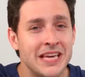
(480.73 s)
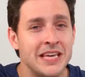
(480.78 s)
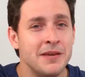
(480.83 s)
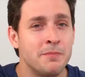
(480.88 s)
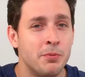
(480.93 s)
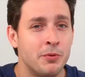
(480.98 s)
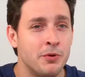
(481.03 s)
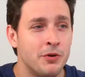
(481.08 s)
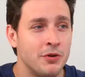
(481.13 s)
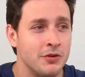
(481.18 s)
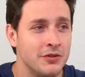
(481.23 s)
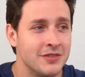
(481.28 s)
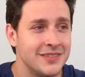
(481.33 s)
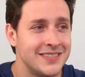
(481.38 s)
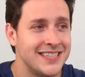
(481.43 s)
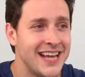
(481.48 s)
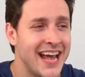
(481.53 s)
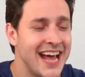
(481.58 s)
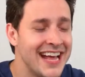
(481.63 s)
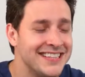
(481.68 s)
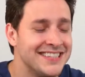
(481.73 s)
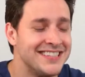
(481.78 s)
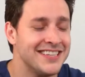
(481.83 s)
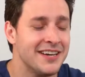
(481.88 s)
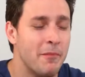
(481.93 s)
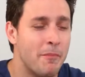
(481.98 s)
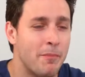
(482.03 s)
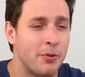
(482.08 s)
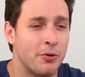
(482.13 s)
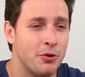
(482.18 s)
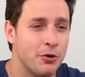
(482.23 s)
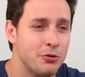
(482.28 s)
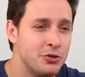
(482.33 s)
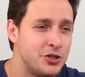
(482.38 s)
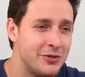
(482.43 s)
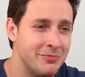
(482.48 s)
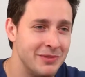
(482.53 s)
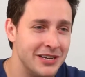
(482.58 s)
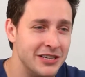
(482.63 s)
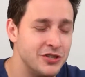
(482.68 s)
people tend to
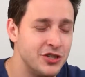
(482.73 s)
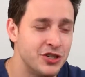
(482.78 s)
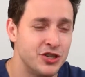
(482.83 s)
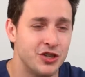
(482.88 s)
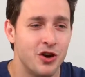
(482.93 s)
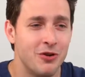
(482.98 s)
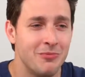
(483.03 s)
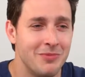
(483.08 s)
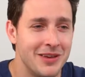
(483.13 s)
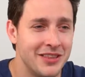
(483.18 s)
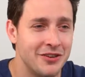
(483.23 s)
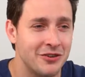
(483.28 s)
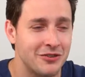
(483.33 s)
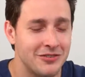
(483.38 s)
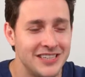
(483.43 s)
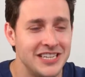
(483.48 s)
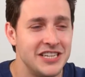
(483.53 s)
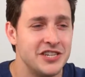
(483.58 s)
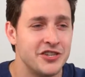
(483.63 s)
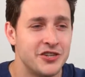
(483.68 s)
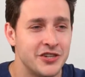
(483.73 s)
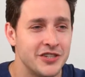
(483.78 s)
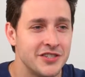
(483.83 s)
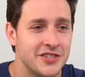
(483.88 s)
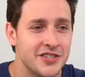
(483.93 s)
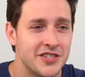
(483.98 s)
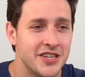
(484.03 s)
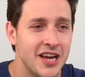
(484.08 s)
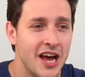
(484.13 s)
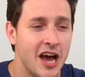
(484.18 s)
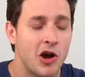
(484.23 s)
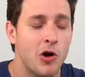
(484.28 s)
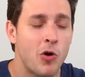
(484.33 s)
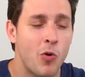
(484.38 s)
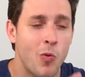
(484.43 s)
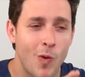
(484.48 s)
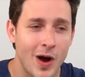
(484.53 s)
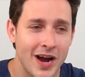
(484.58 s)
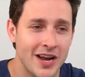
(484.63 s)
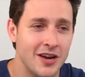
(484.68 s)
approach me and show me their lesions
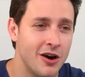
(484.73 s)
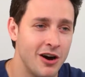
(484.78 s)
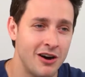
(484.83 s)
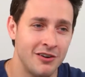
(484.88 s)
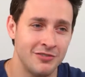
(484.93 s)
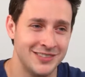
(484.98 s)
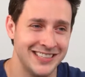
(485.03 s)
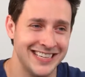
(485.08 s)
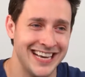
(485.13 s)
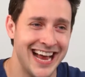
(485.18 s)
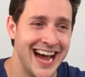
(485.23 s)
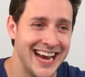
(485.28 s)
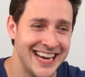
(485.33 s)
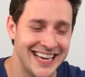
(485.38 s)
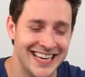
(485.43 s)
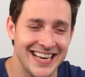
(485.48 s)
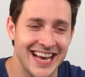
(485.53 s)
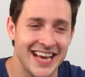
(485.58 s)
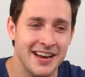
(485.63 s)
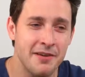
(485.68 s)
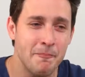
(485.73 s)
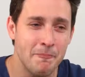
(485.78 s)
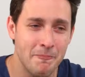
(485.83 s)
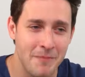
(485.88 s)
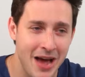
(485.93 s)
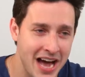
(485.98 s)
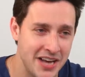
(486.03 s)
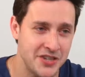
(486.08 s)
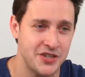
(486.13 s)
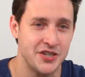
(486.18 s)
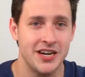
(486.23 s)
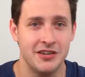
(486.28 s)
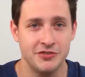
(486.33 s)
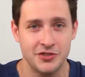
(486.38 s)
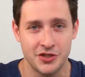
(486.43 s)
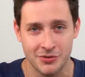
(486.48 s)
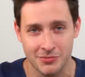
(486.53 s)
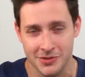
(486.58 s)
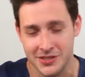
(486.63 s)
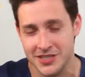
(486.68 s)
quite often. I cannot imagine how
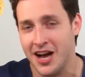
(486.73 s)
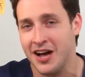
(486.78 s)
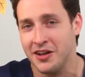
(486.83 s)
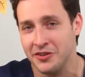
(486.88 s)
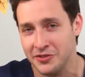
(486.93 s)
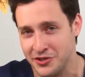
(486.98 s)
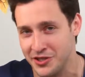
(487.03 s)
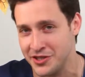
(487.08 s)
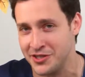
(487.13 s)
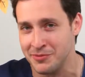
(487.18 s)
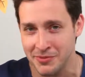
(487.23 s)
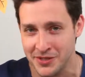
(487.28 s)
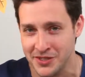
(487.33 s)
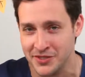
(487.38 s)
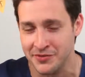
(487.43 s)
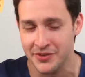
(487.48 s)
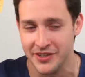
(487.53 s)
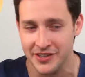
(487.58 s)
dermatologists must